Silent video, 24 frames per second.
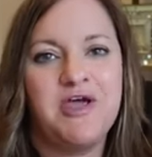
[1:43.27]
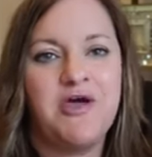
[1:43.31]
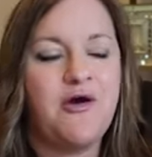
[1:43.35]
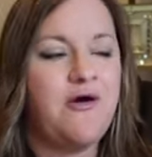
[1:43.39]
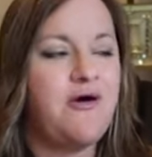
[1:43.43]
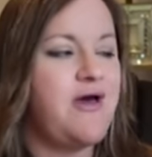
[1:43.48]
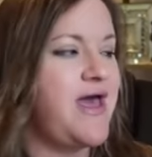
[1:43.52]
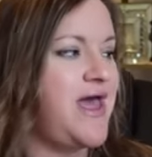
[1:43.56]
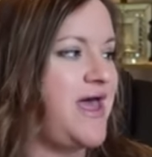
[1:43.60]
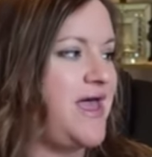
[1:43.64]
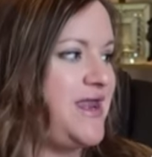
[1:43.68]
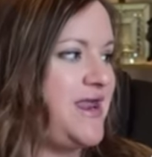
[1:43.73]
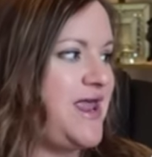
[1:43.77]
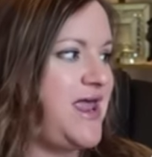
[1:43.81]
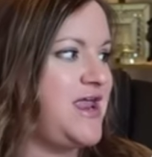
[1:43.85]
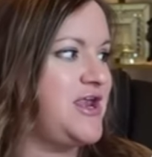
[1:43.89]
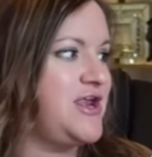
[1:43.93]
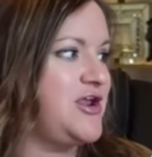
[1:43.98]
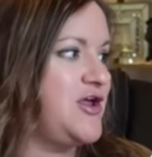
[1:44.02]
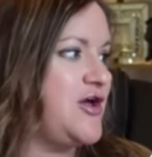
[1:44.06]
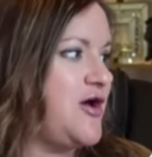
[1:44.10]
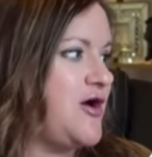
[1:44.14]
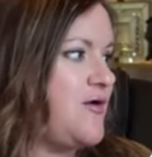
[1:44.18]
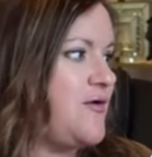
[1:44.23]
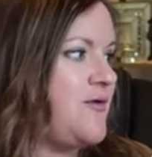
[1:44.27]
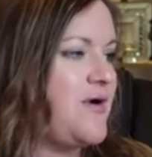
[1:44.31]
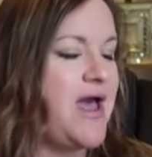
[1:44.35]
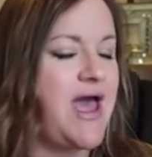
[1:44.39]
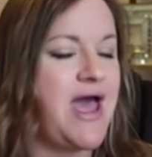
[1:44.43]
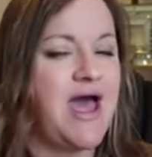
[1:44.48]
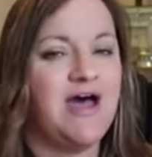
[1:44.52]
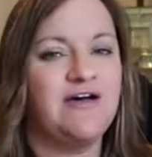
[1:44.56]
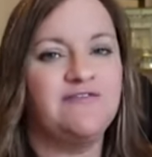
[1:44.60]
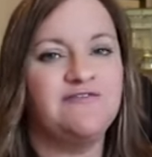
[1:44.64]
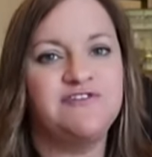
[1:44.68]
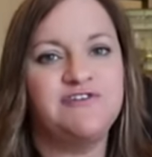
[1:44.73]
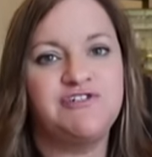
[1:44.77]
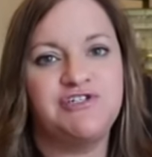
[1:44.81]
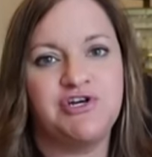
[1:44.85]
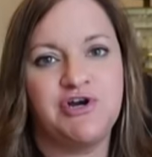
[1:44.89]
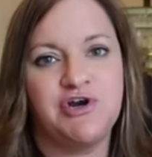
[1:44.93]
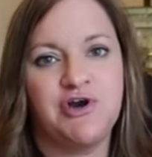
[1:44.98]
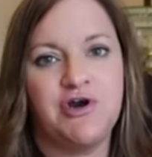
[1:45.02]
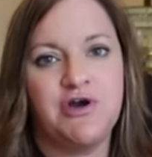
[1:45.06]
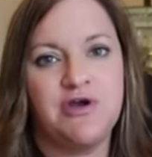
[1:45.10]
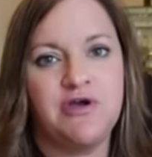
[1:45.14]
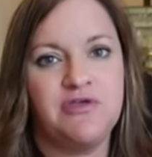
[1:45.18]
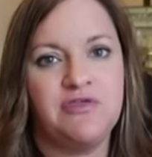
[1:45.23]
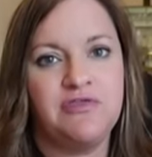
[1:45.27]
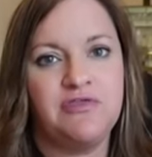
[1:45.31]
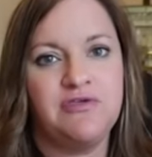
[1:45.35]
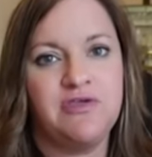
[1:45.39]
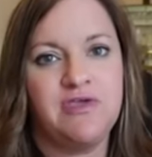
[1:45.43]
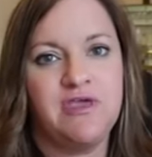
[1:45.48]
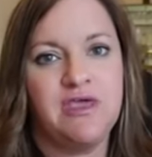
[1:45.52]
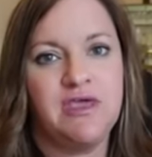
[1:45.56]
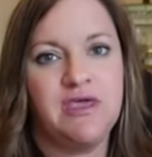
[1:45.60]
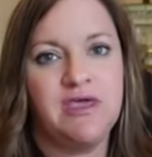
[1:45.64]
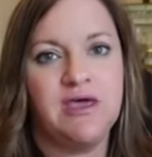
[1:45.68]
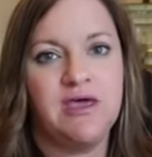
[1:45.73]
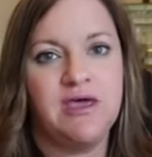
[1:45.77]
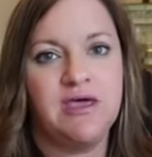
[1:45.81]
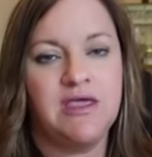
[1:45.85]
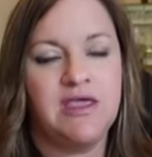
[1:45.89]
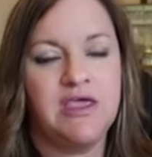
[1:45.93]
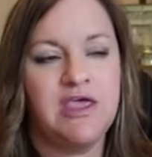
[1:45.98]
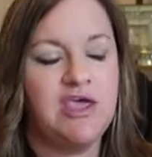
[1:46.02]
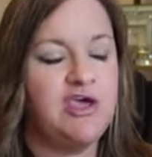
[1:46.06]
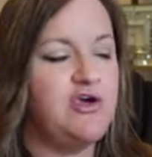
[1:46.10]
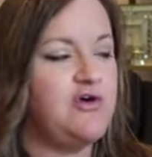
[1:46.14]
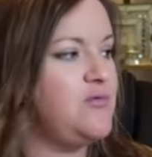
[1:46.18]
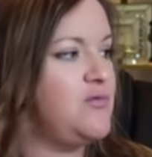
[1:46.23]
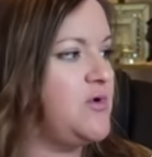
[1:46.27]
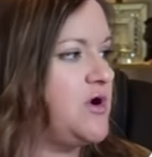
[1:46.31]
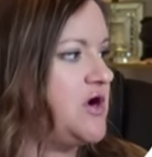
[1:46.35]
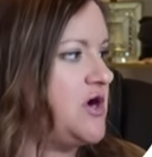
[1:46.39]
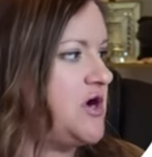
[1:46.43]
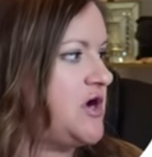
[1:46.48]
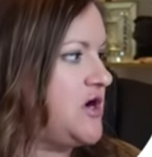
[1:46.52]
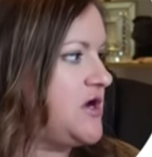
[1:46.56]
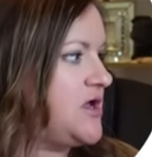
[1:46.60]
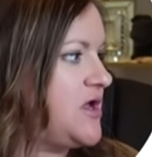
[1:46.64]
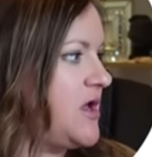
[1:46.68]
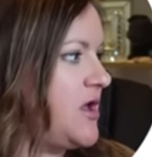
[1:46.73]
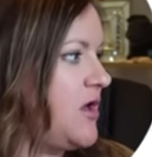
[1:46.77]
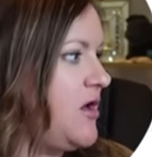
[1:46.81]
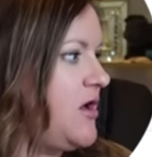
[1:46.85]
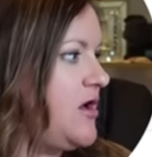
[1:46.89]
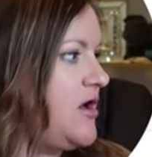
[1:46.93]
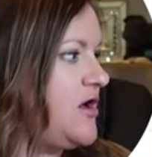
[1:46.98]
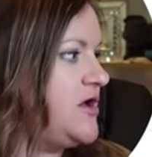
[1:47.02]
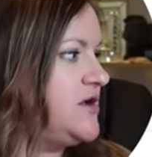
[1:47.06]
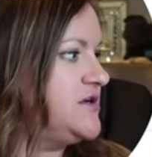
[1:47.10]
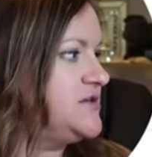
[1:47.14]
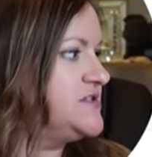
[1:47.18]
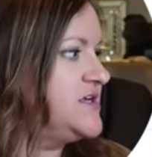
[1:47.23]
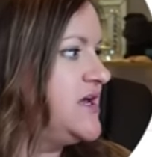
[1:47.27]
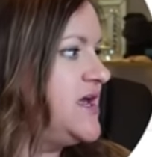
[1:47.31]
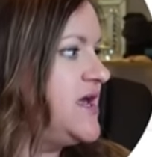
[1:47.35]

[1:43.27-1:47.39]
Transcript: go ahead and go after the keyword called